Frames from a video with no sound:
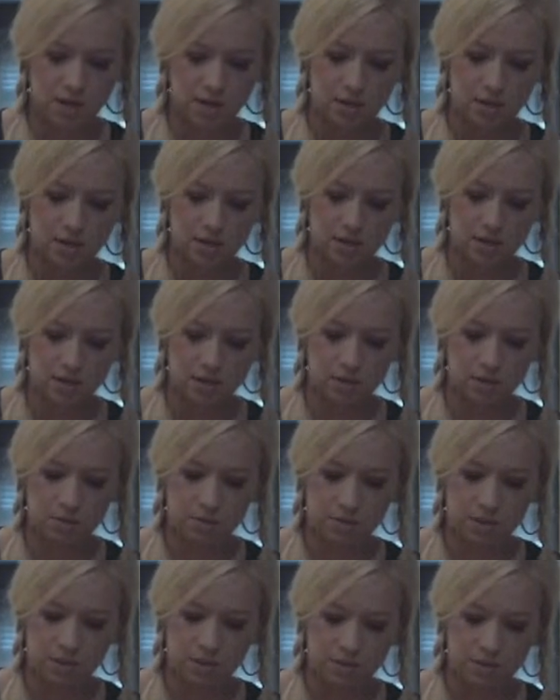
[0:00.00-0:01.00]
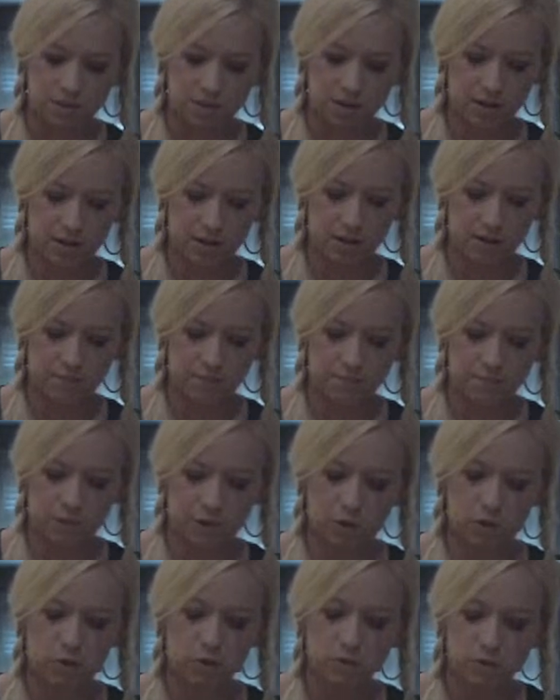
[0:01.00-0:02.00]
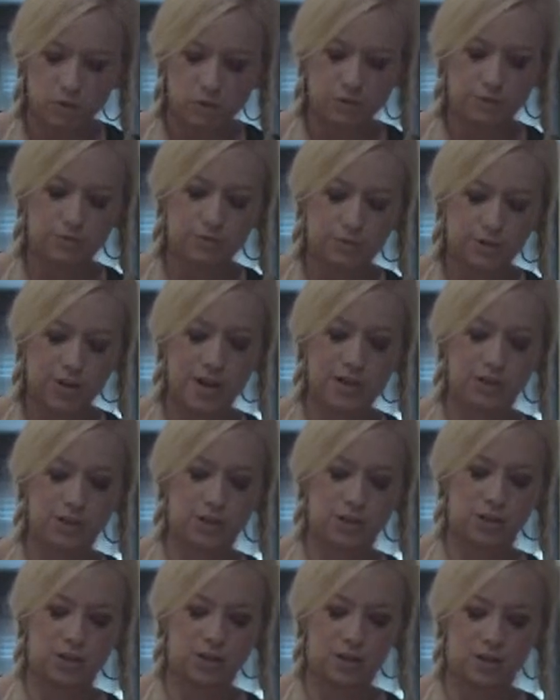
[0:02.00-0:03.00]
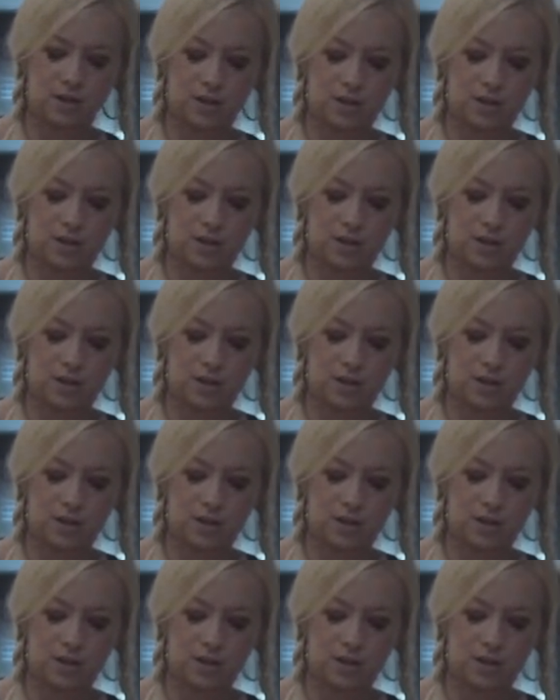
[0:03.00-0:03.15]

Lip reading: It's a little bit of a cool, fresh